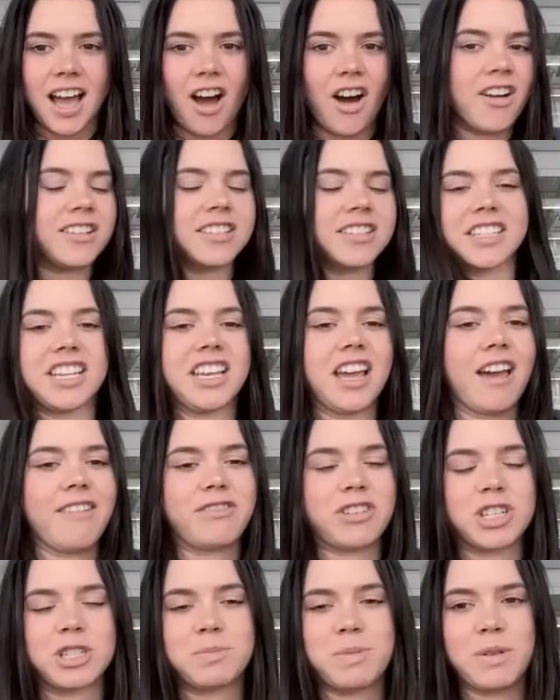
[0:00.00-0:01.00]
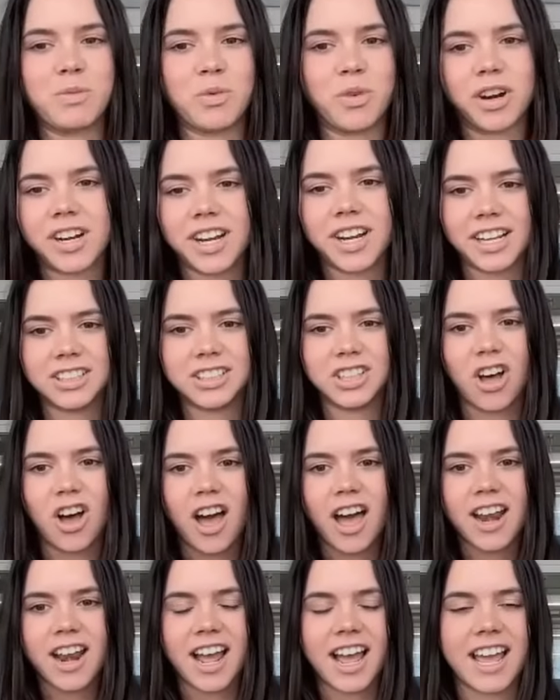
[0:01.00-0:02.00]
Honestly, I've just been working a
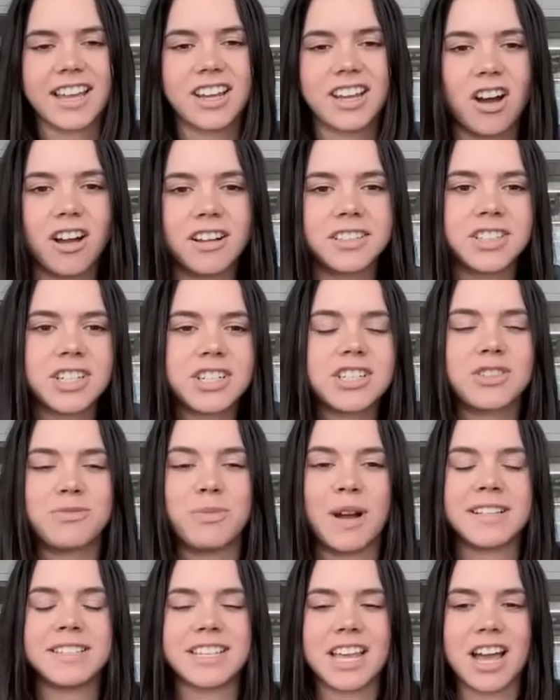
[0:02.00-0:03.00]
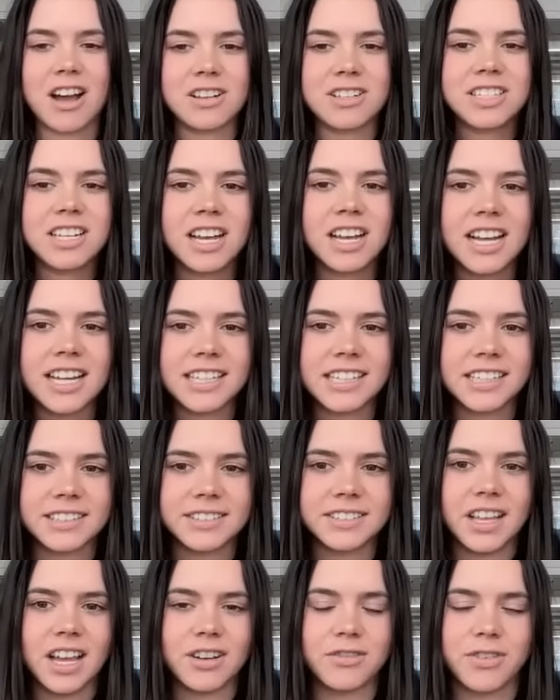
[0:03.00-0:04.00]
lot. I went down to
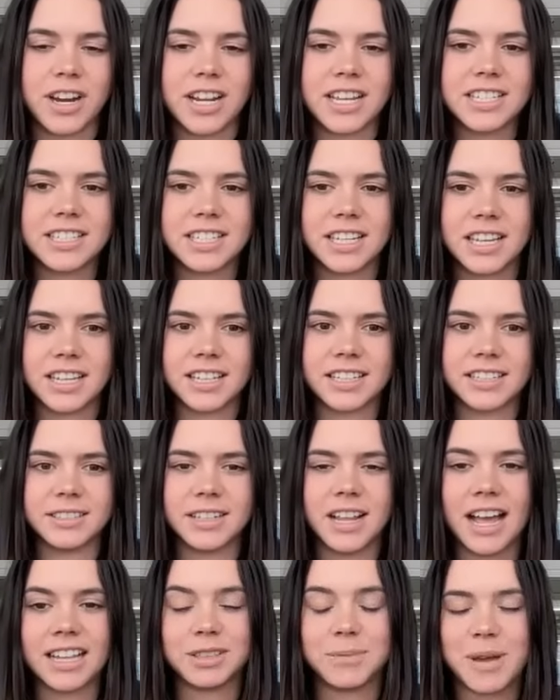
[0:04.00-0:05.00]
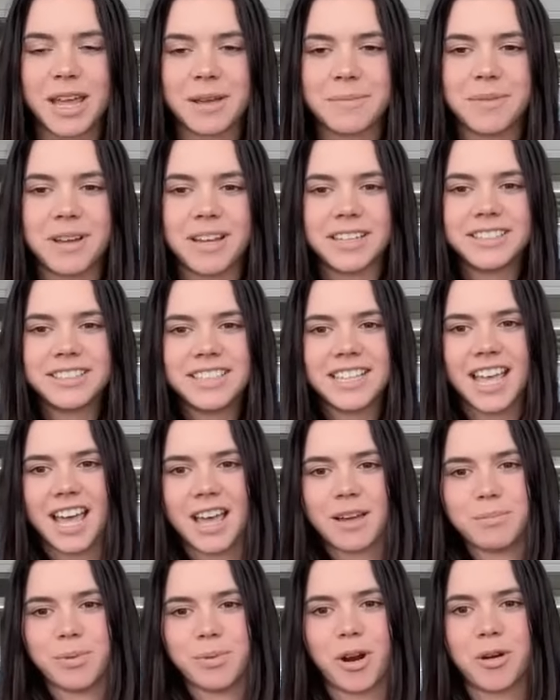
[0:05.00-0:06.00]
a race in Alabama
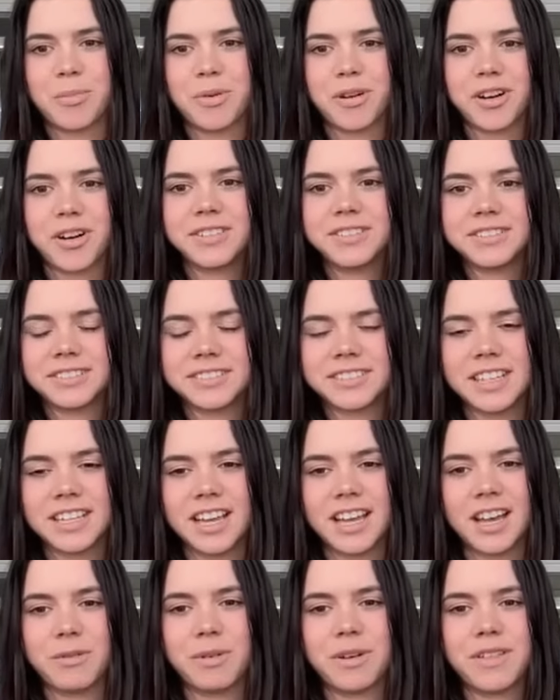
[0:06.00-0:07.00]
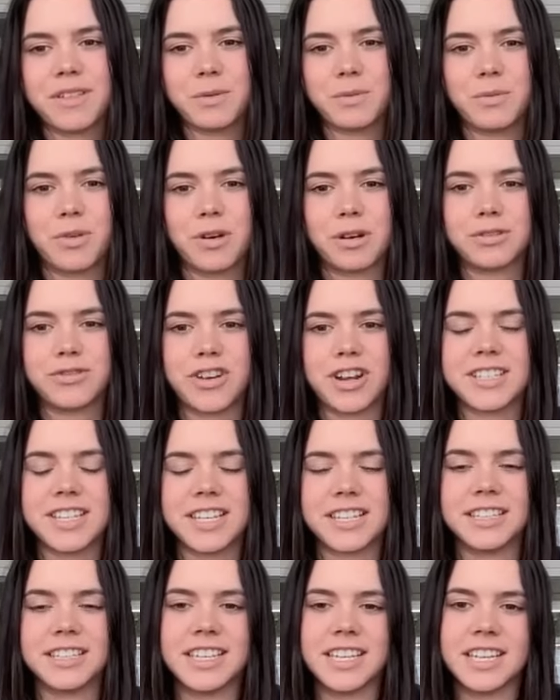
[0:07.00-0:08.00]
at Barber with World
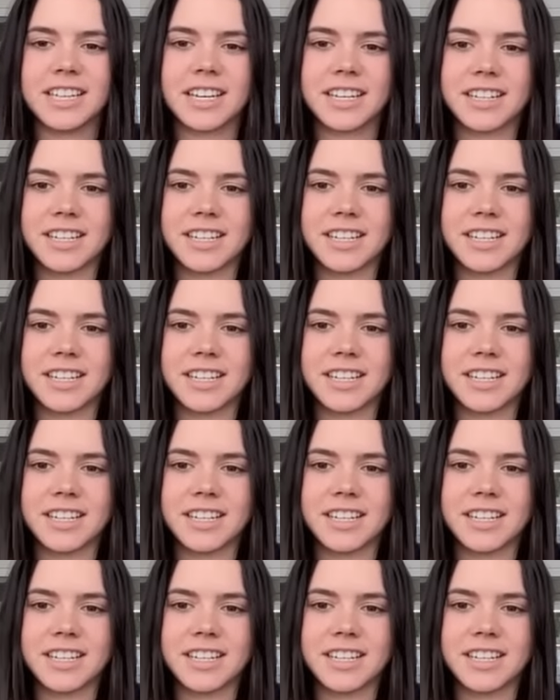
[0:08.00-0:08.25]
Racing League.